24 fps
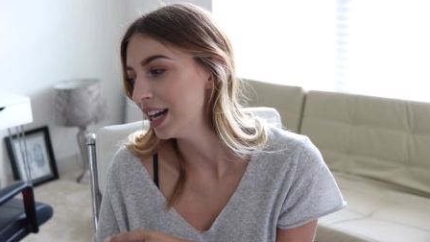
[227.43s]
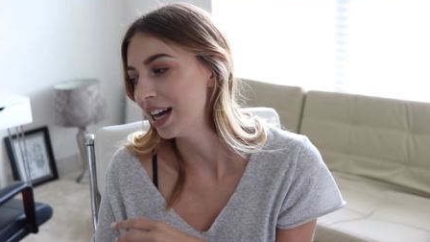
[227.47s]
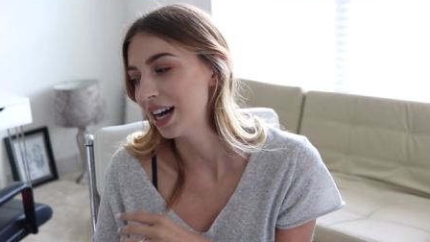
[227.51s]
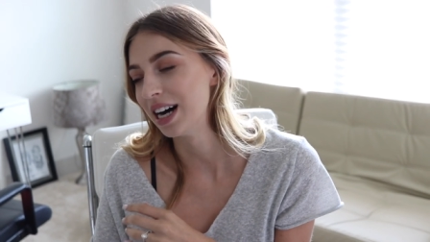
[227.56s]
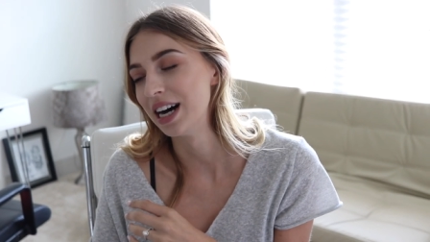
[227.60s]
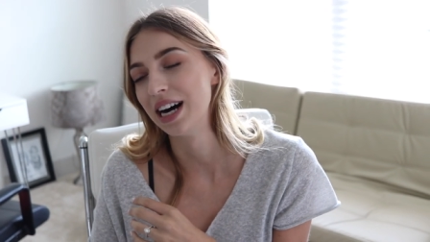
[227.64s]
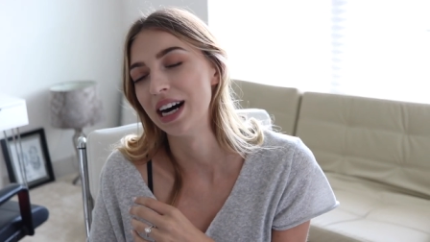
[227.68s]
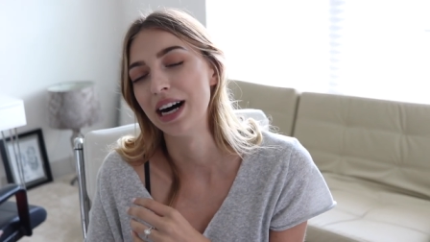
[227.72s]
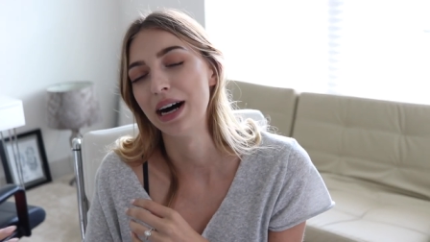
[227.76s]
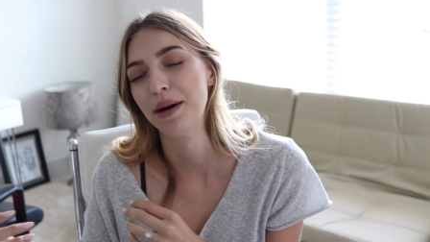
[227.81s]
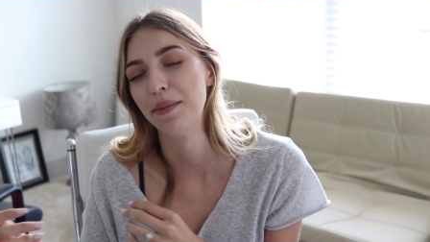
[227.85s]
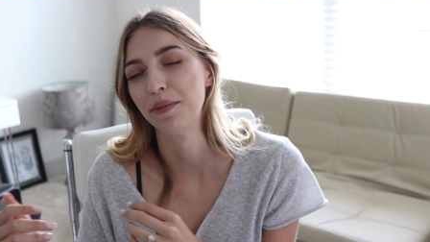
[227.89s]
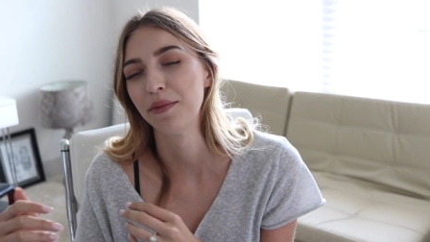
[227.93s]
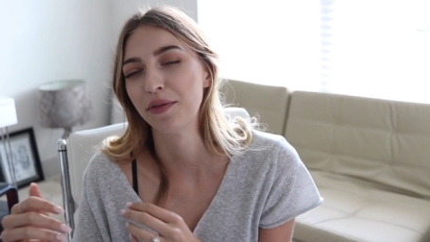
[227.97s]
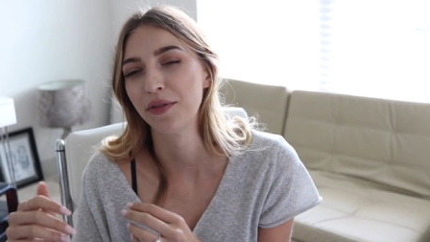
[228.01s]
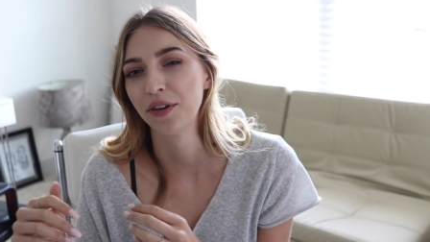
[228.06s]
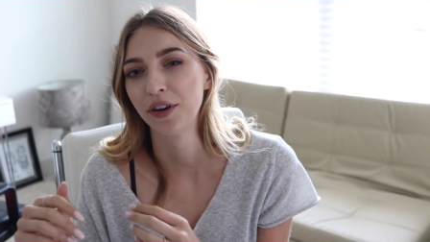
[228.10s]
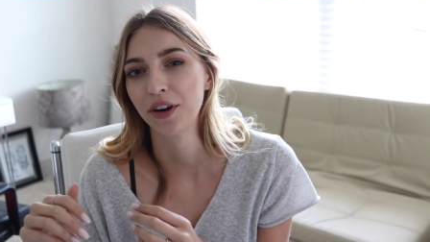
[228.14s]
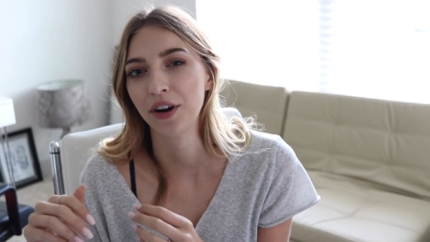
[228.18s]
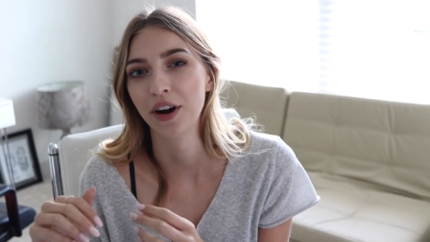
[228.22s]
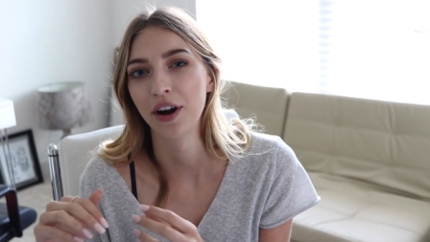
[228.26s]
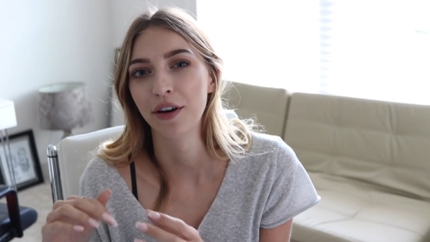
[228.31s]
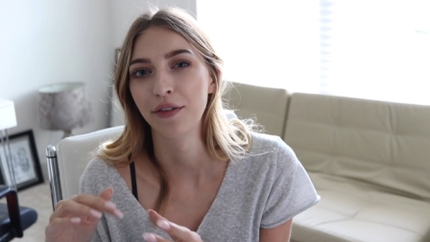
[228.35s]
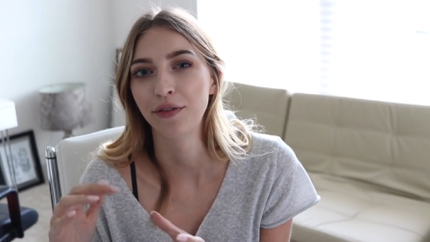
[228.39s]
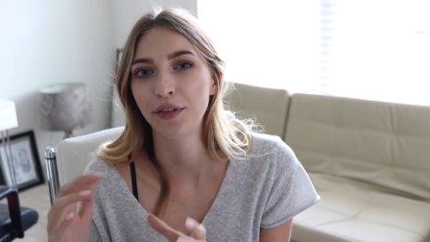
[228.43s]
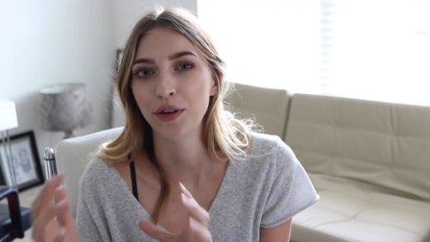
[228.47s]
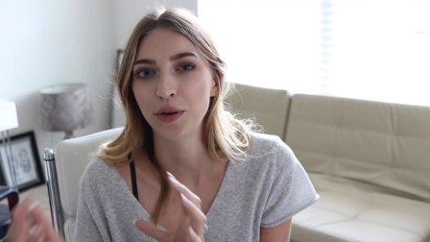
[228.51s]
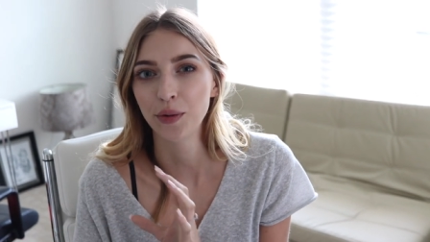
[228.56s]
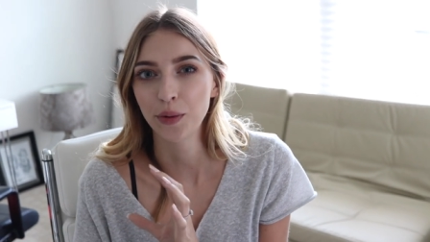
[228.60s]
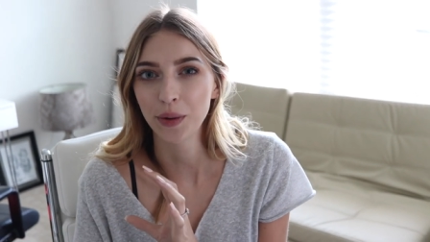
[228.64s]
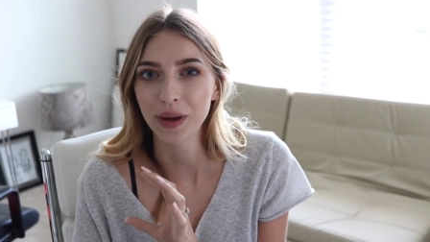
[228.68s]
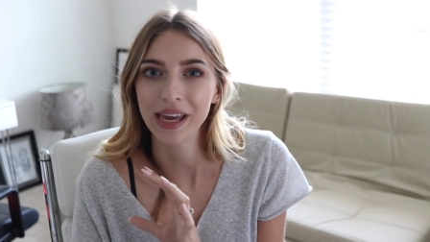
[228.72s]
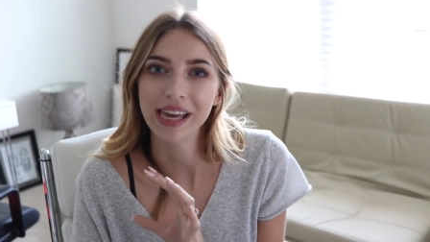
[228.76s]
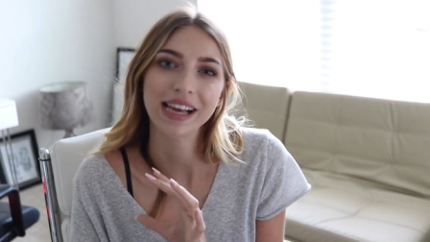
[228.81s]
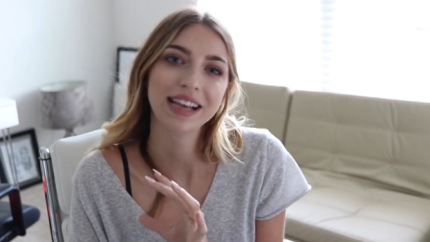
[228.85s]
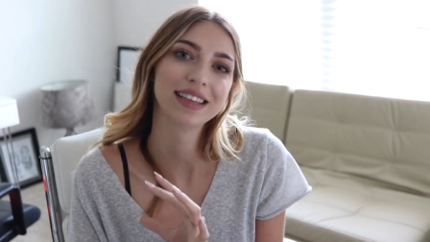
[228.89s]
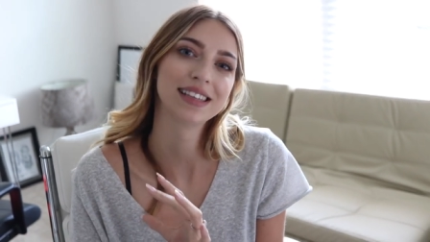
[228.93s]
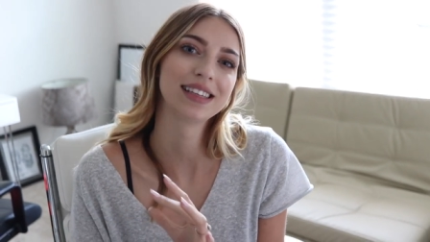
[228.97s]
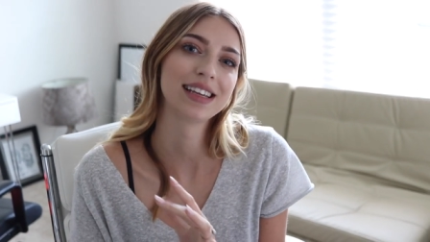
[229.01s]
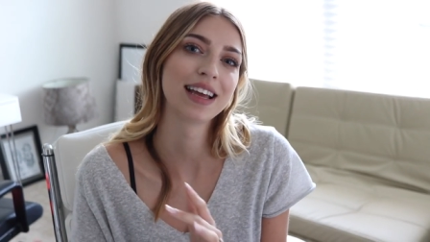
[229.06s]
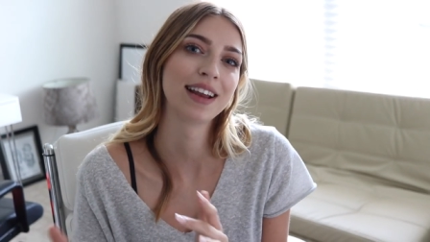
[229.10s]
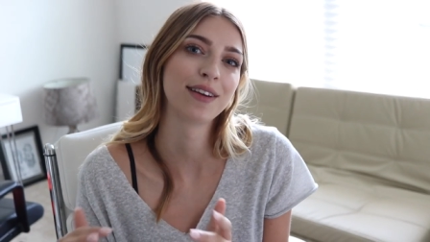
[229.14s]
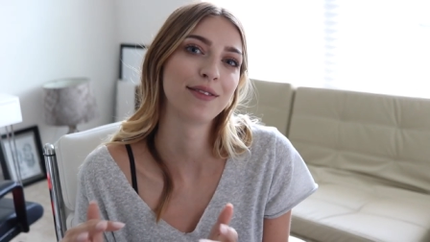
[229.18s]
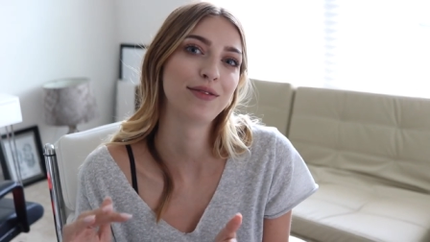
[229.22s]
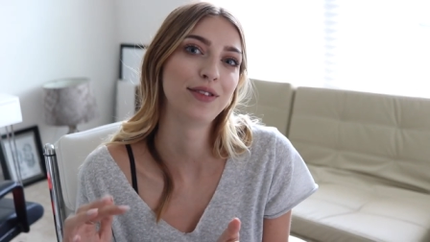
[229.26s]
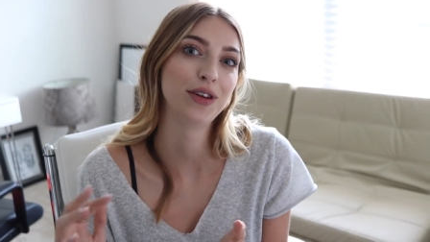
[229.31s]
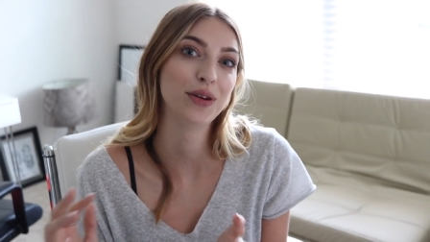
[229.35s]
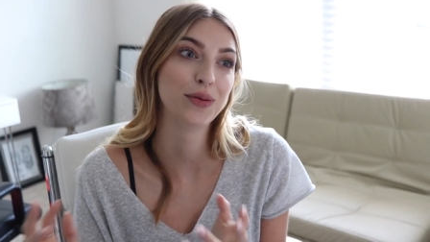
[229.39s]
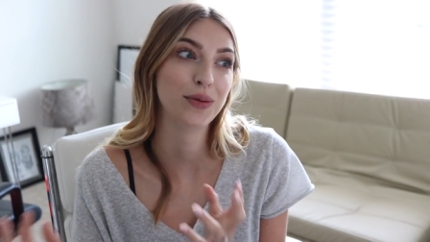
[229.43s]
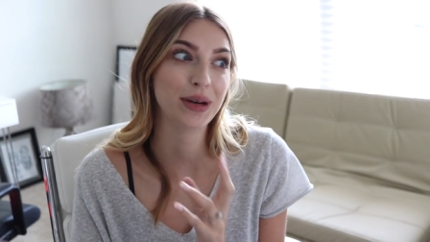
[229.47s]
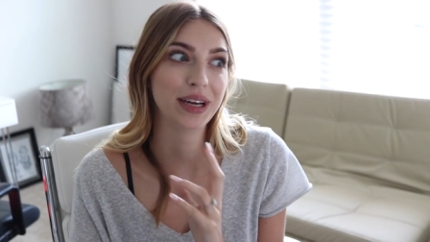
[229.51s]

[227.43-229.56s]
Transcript: um, for a few weeks and a few